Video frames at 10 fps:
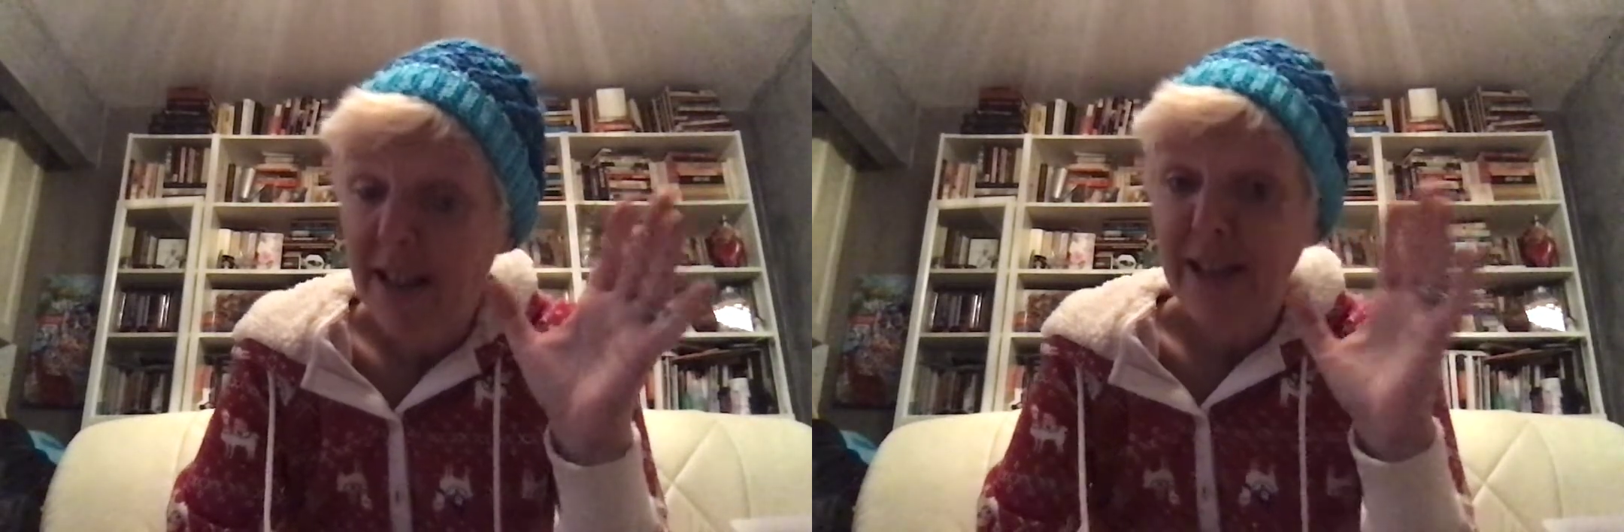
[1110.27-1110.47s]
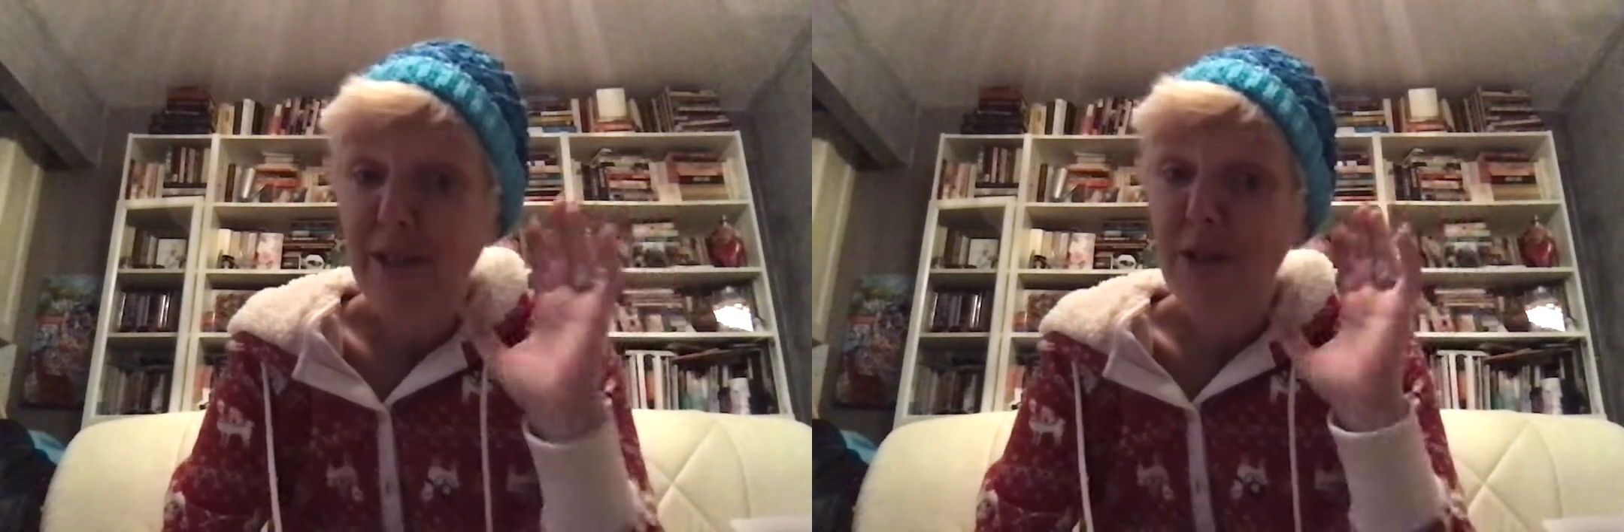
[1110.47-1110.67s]

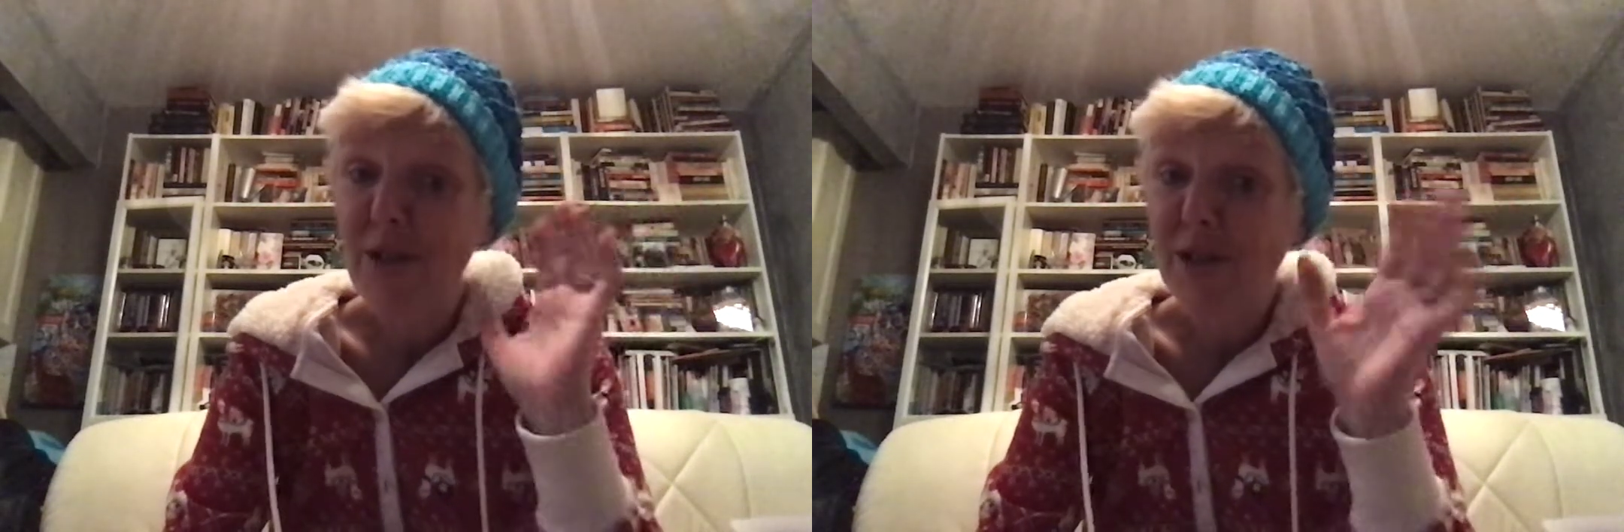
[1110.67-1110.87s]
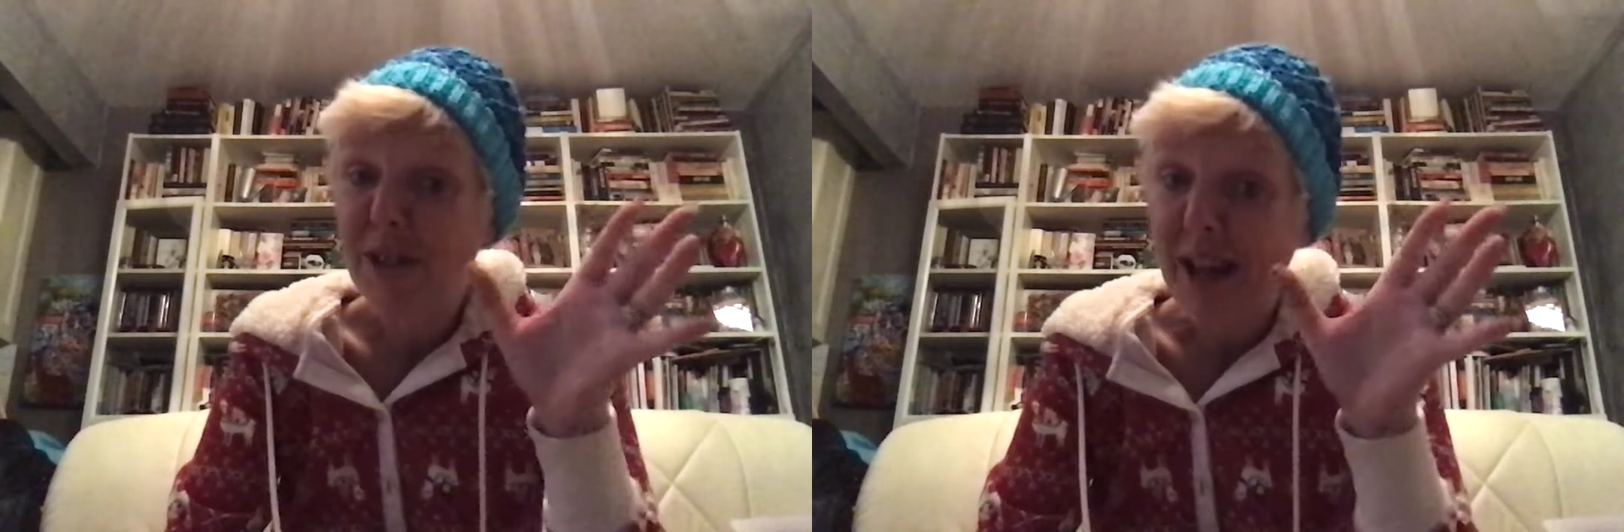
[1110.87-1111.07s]
Even though they're
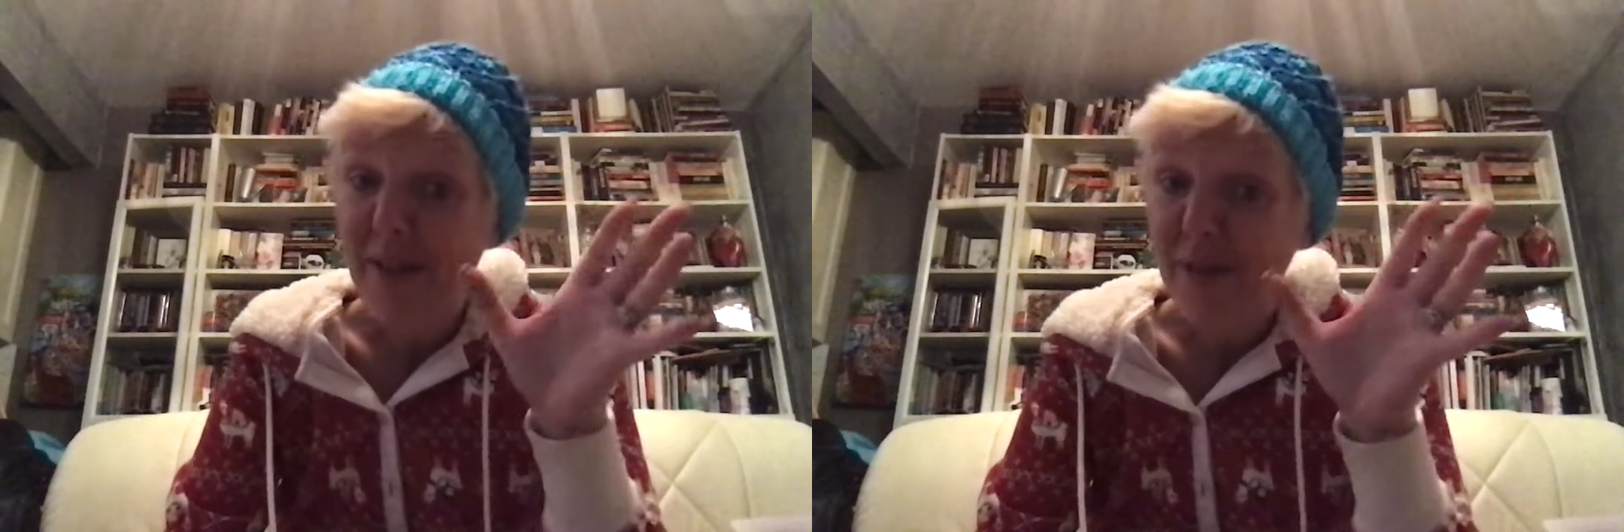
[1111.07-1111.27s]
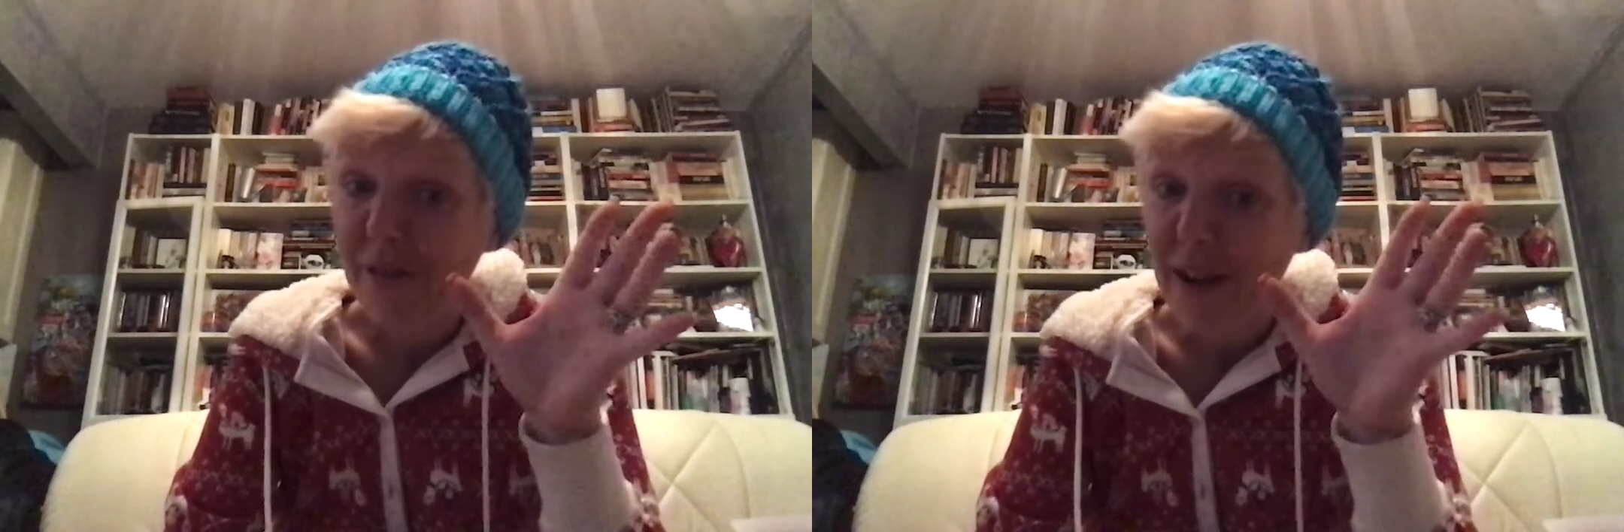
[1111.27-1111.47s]
designed
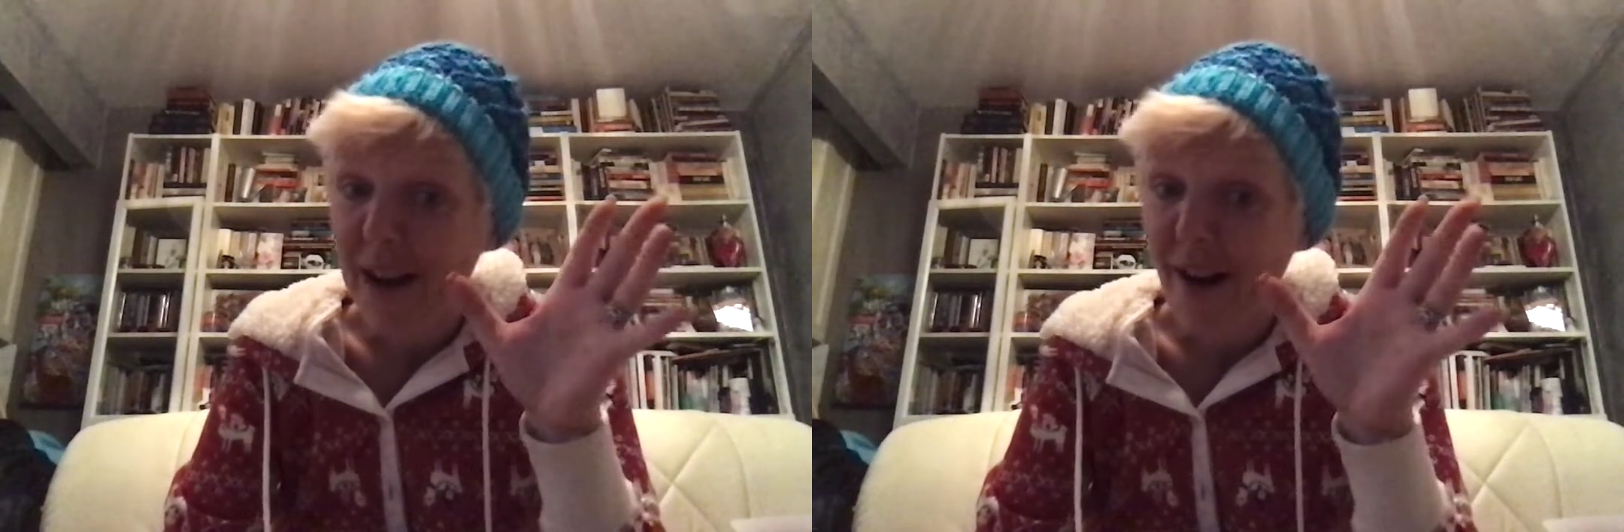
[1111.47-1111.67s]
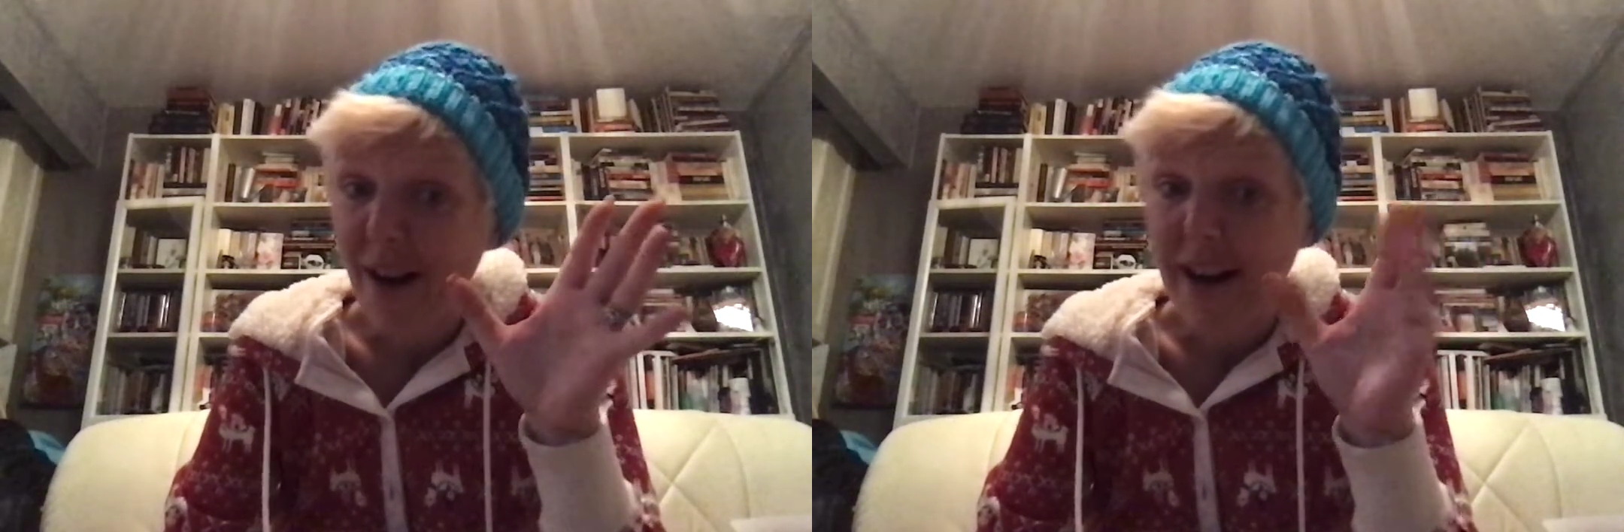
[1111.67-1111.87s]
for
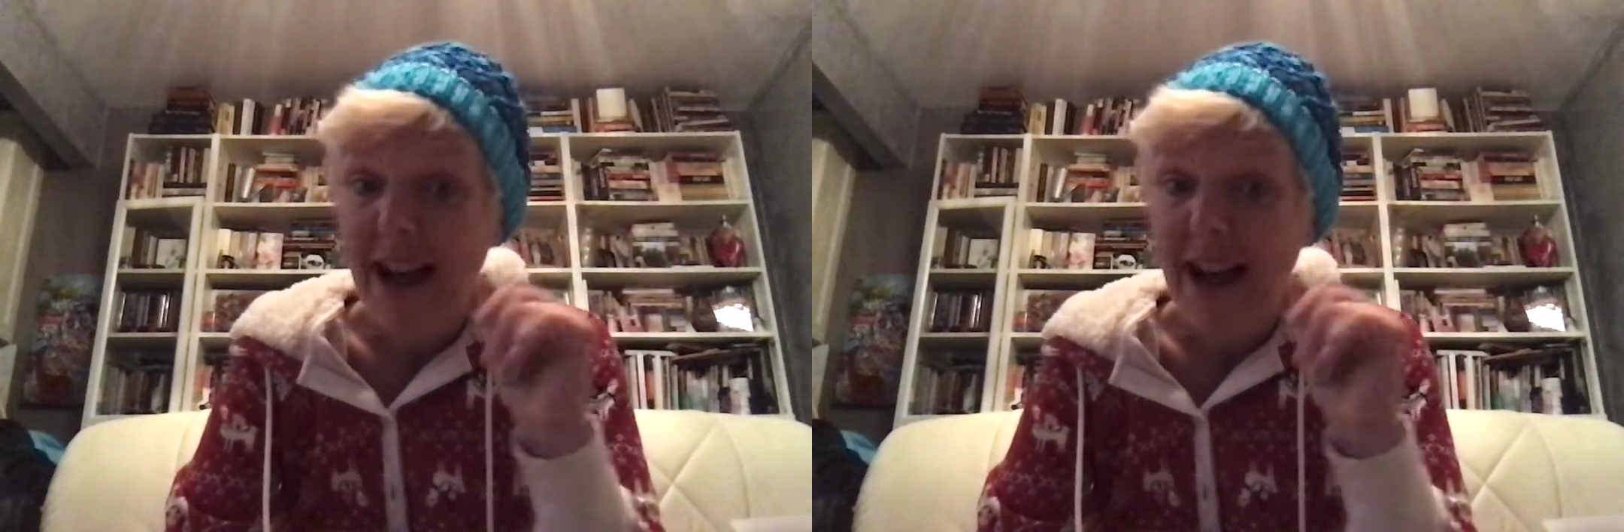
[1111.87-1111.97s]
fine art,